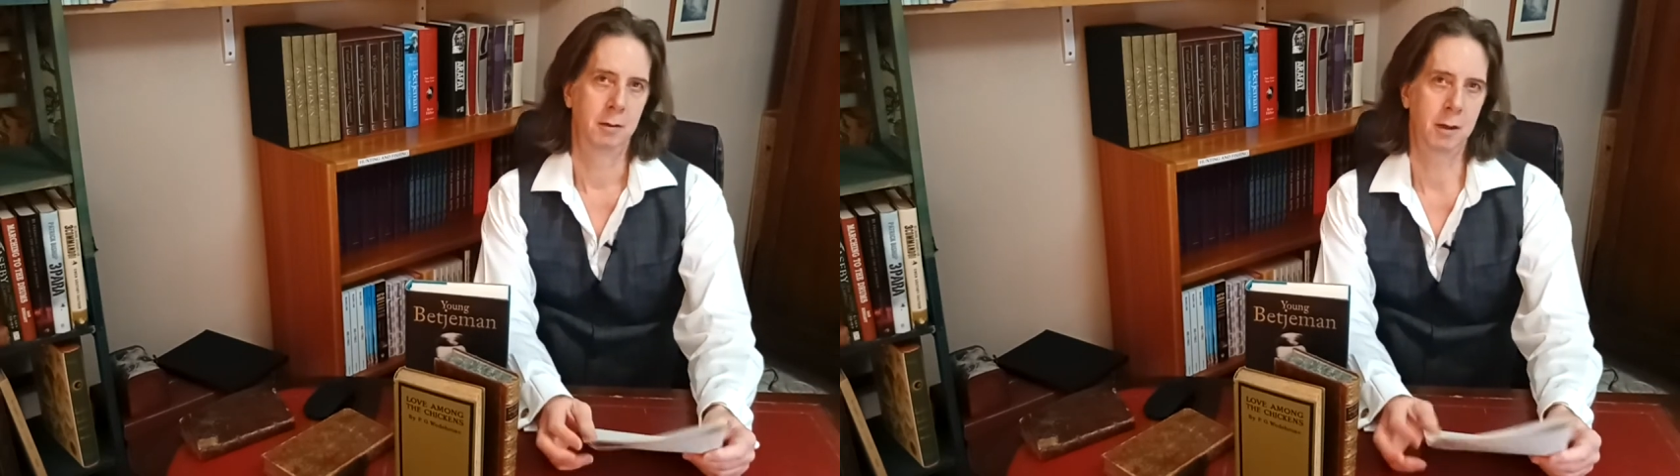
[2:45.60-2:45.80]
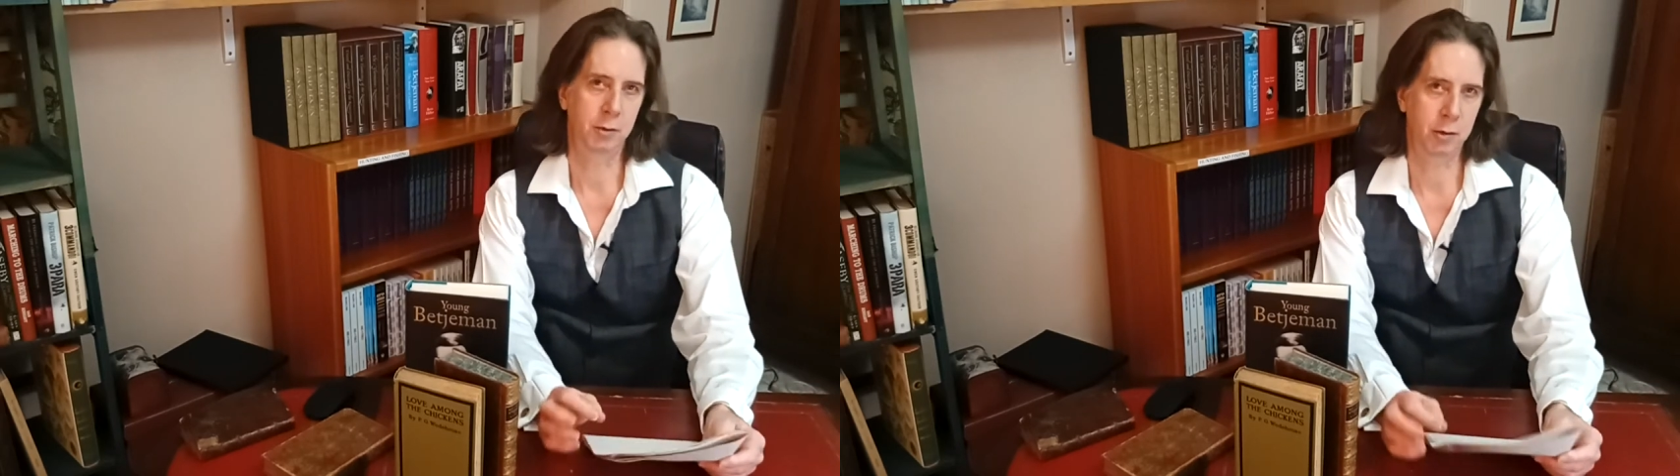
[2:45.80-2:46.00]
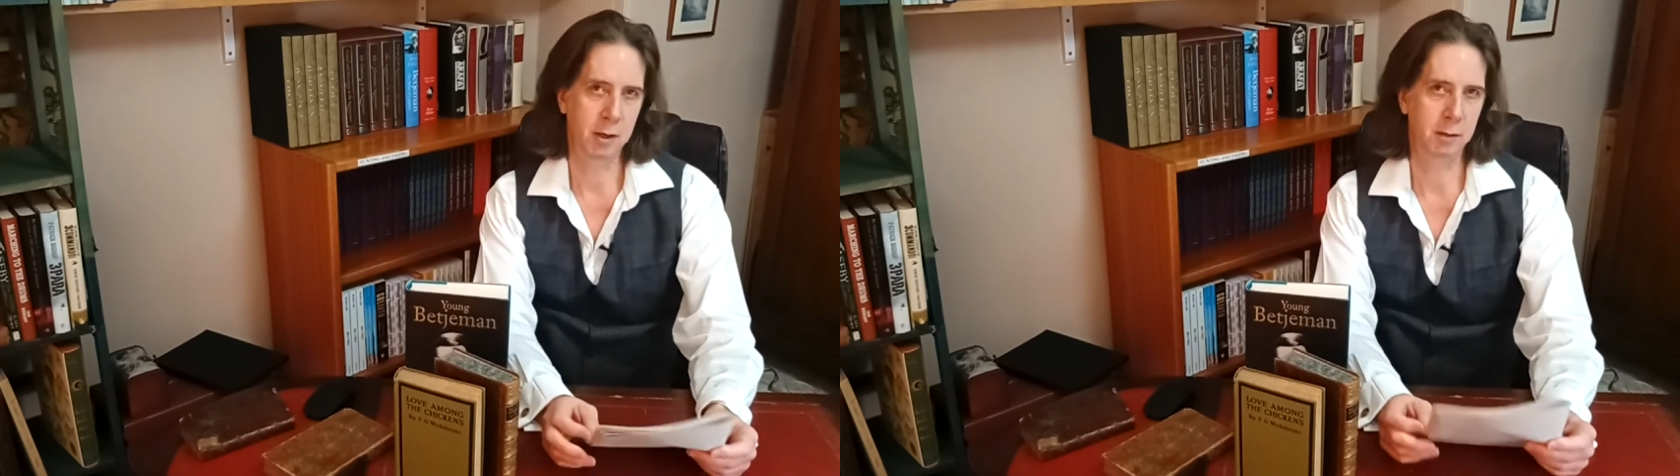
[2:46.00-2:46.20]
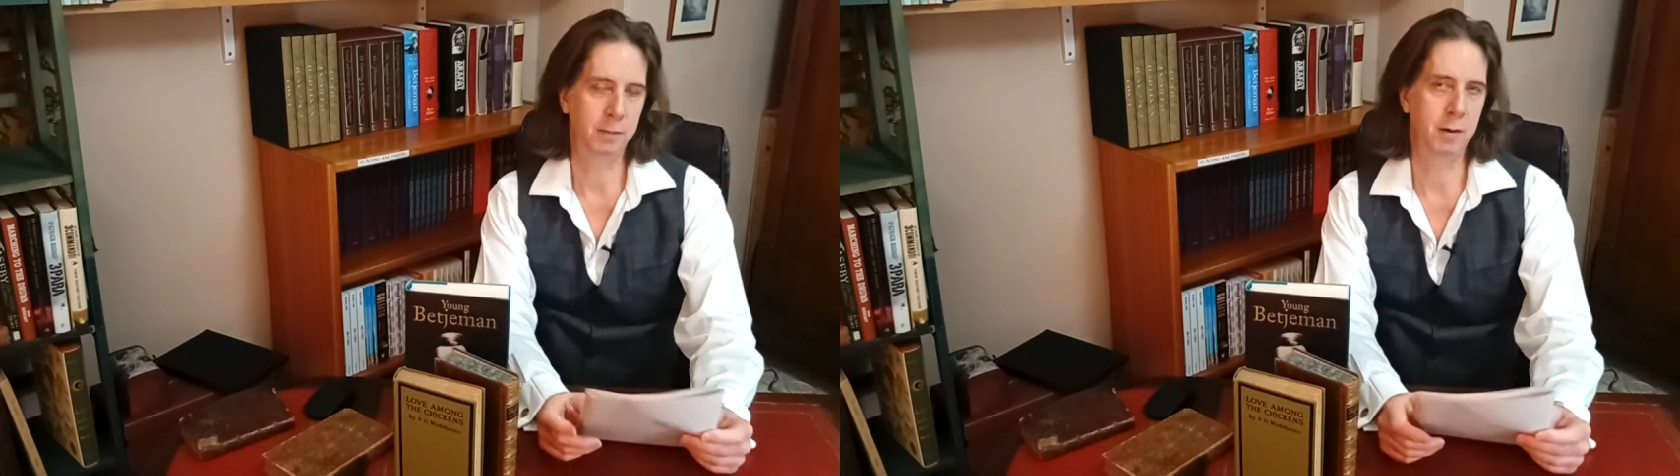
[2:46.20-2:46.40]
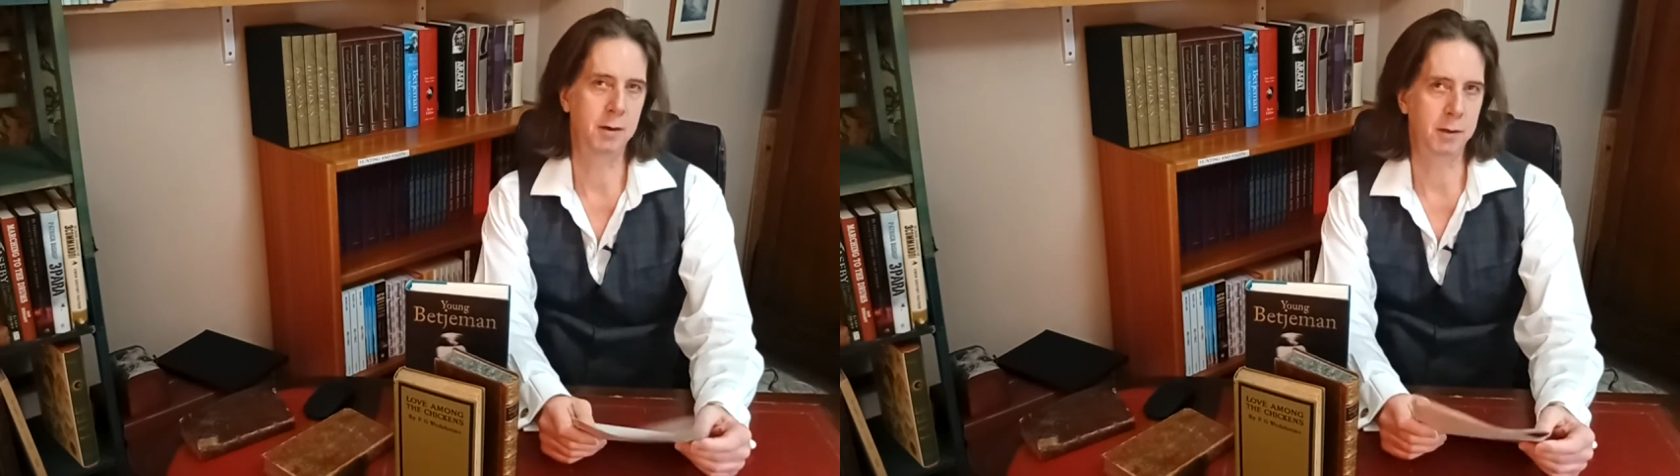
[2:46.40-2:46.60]
That trade is
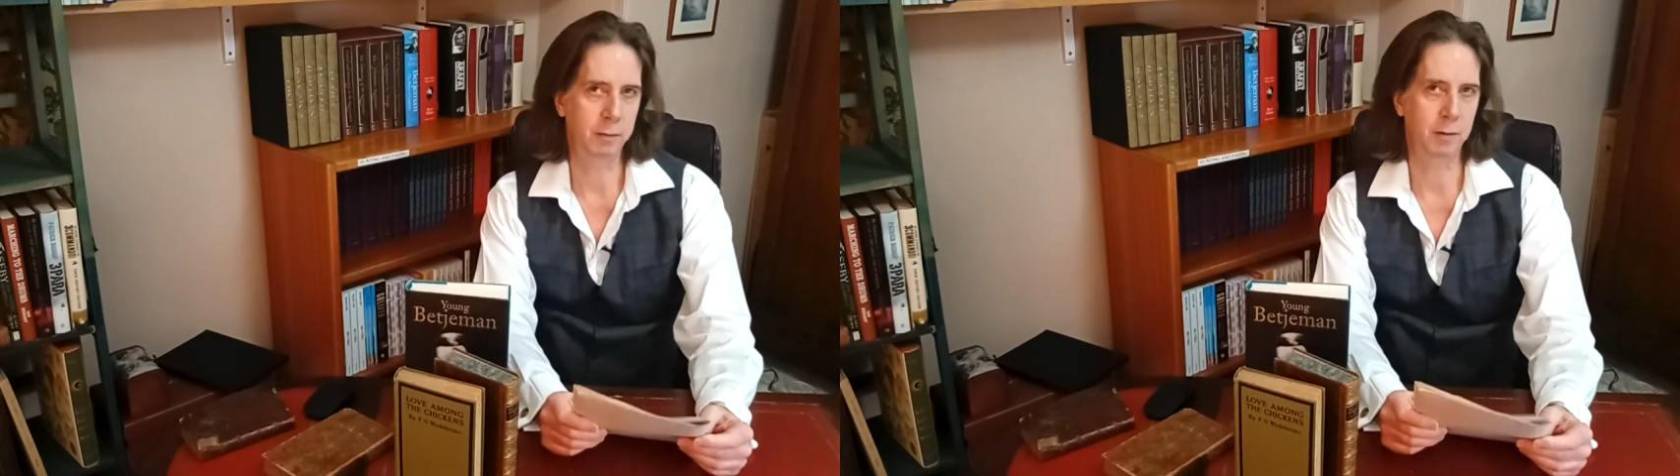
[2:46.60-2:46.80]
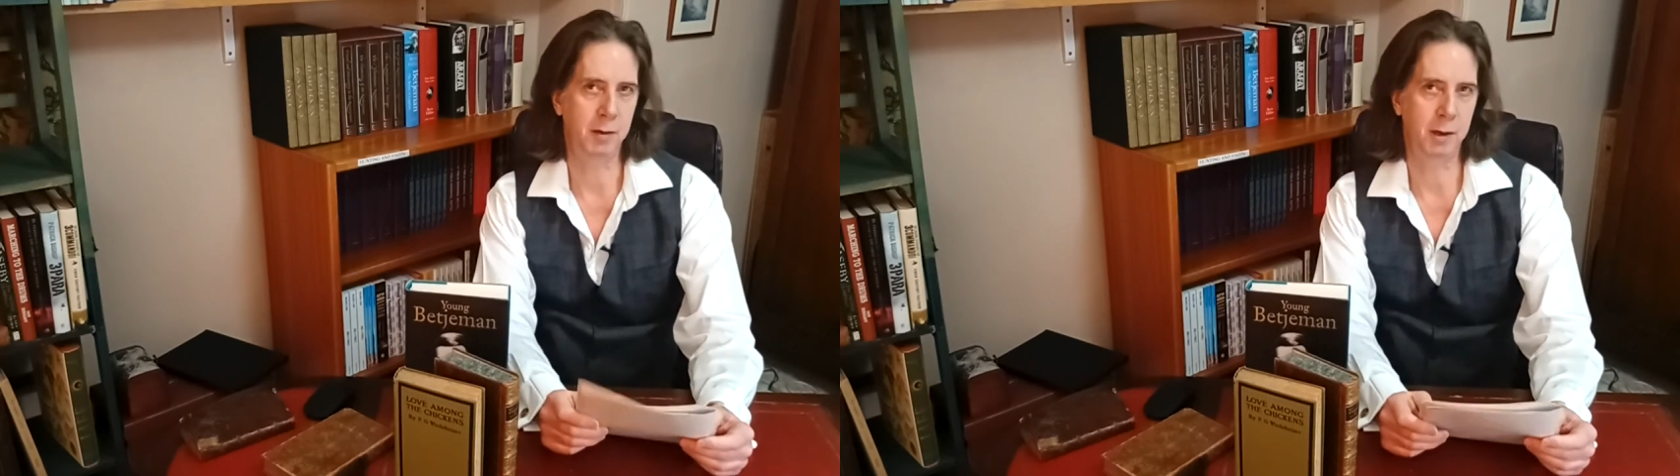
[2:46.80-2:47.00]
very different